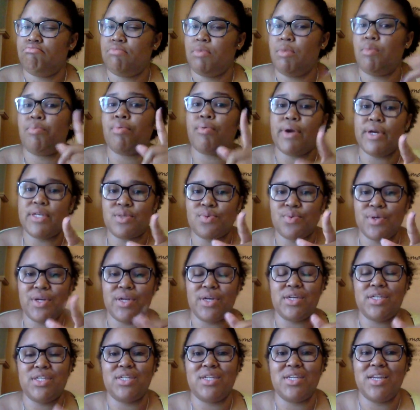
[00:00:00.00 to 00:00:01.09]
breast
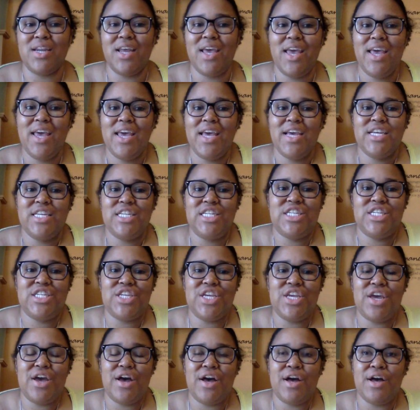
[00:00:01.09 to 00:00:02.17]
reduction,
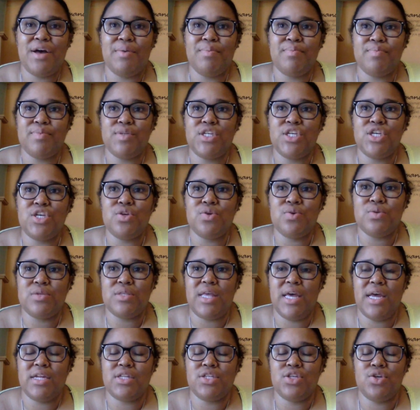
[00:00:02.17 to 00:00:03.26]
she used
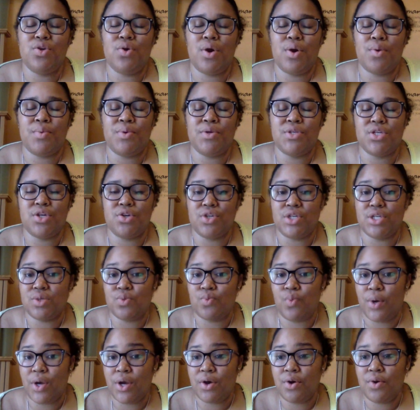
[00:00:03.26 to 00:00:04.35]
that to do her research as
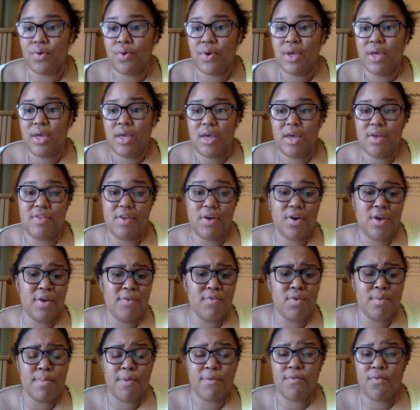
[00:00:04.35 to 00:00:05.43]
well. And they'll give
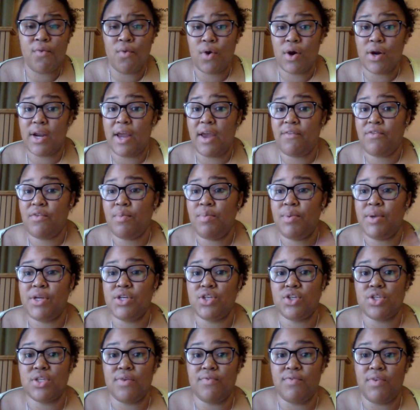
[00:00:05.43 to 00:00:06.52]
you before and after
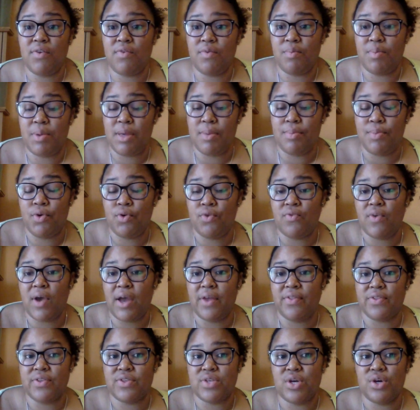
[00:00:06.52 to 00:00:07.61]
pictures of different people who've
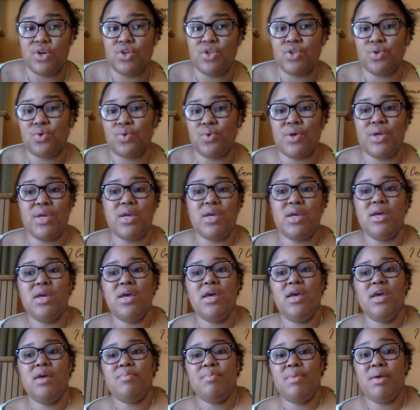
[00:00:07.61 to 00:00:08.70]
gotten the surgery.
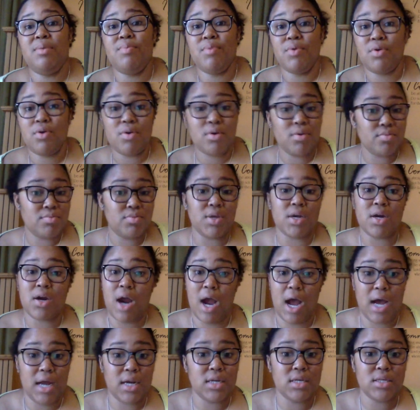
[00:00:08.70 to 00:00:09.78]
People, they're
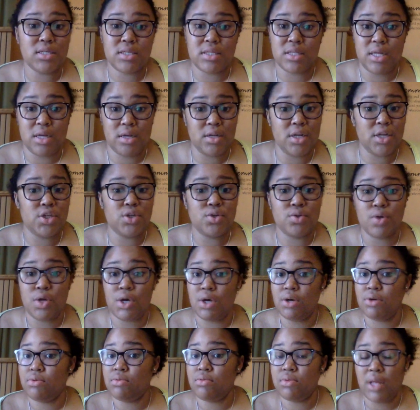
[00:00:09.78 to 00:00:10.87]
honest. They'll let you
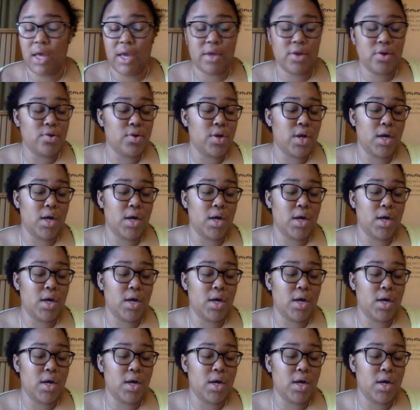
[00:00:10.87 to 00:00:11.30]
know, like,